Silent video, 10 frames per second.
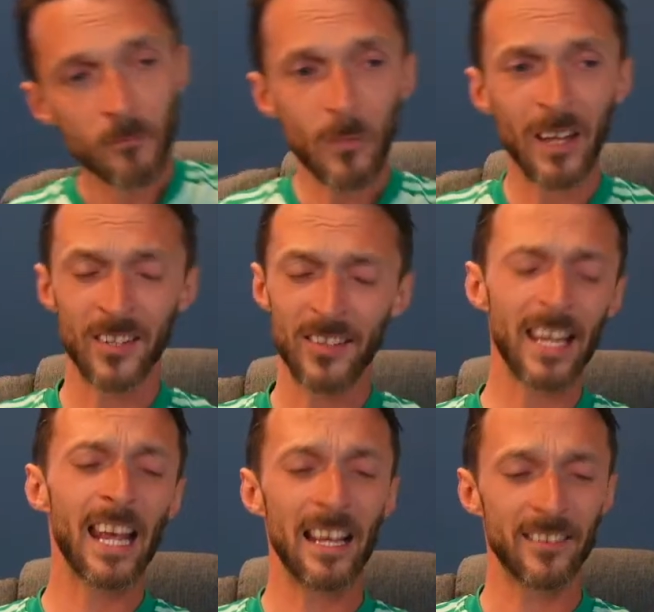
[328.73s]
today,
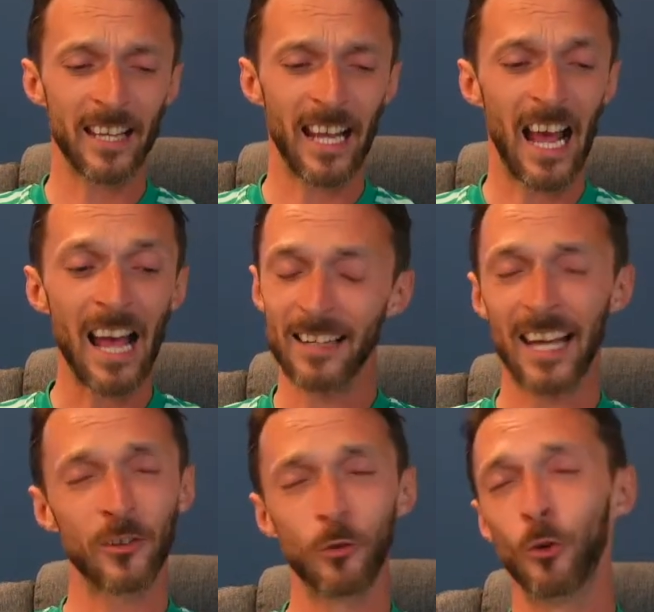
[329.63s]
guys, like I'd
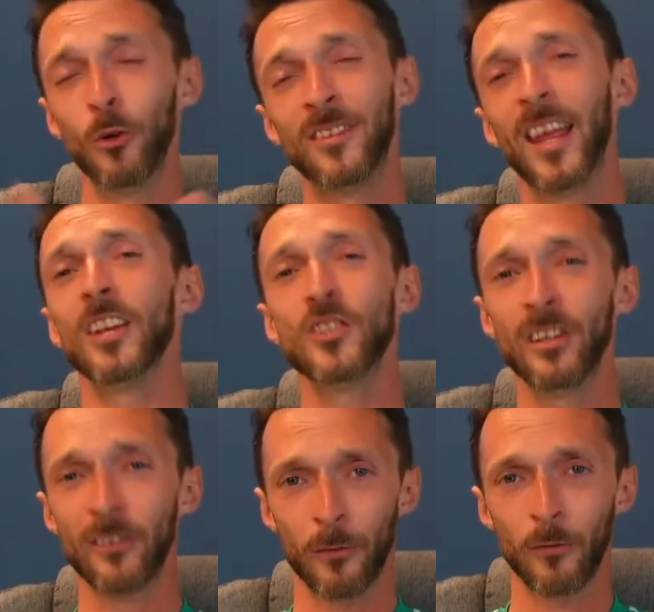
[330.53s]
had no
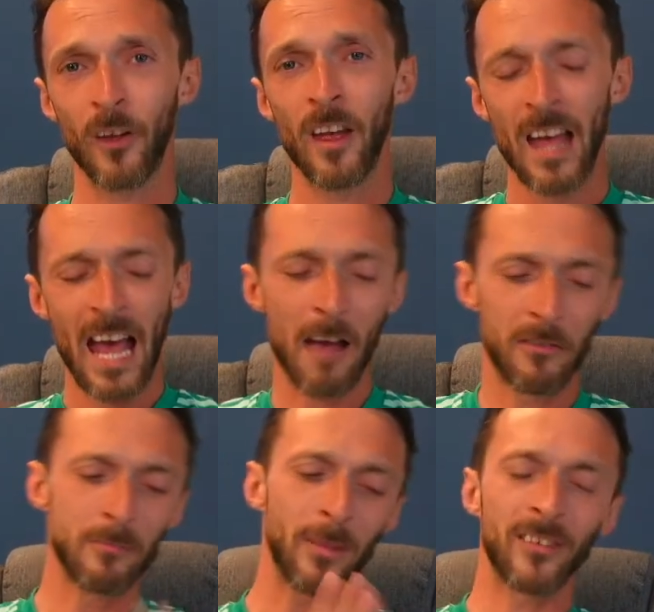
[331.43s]
intentions of
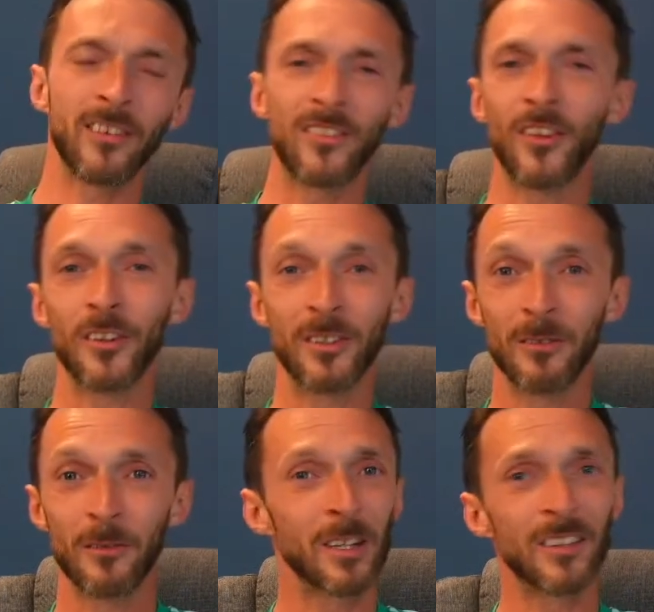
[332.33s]
having business done
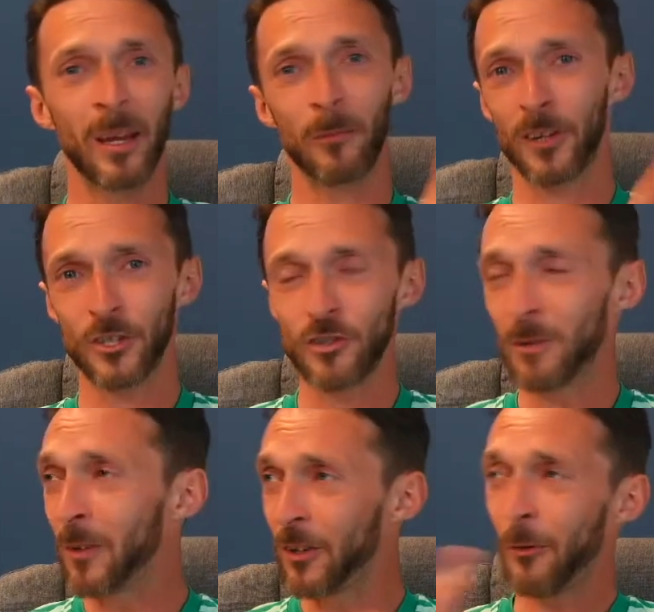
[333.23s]
in time for a
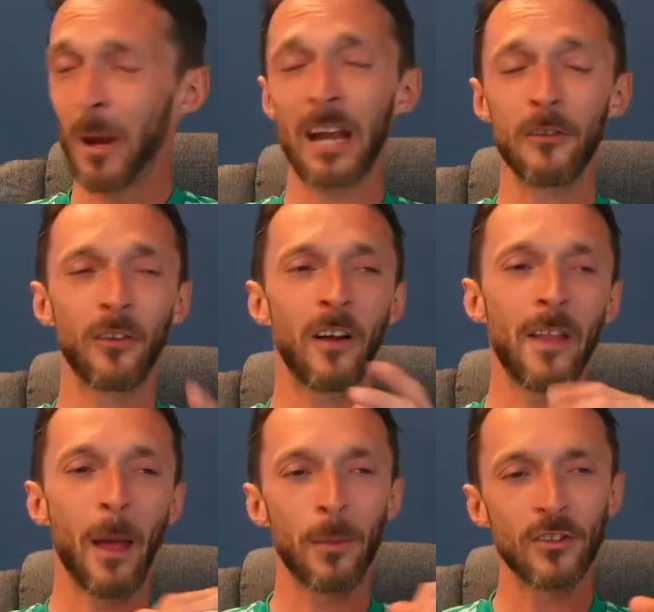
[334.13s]
stream or, you know, anything like
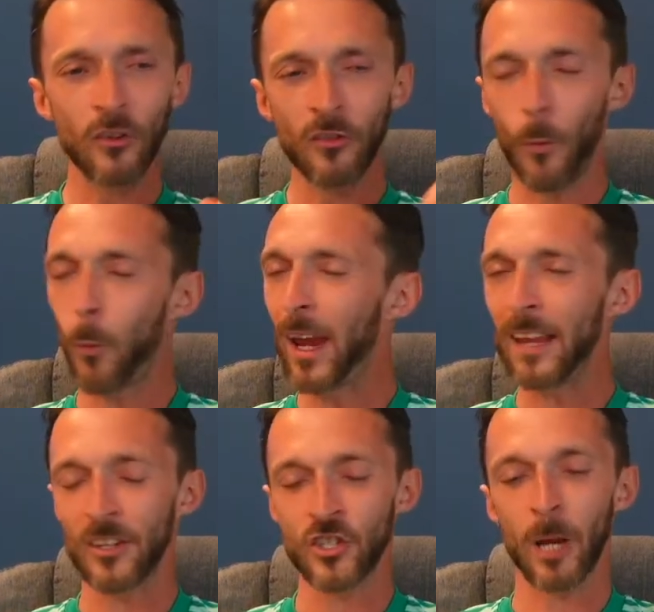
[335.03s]
that. But just the way
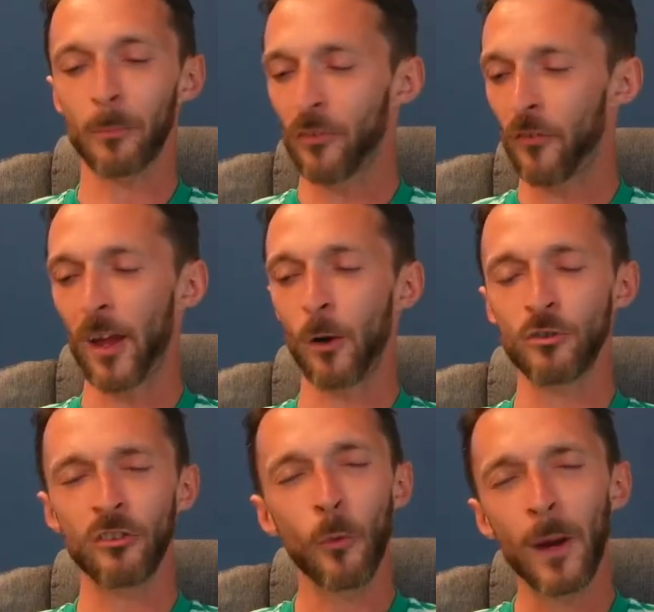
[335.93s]
the chips fell,
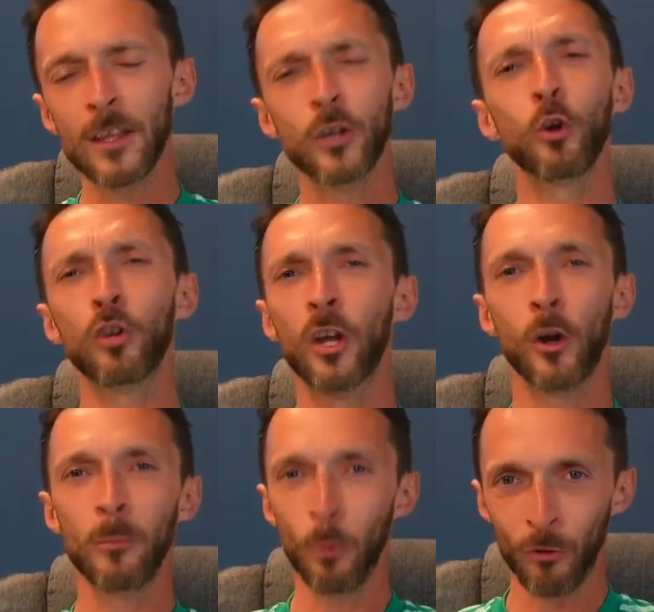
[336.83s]
just the way the cookie
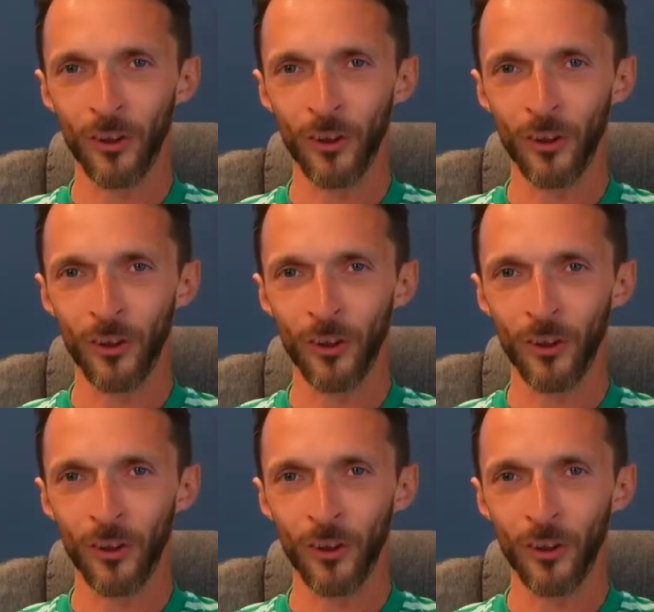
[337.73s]
crumbled,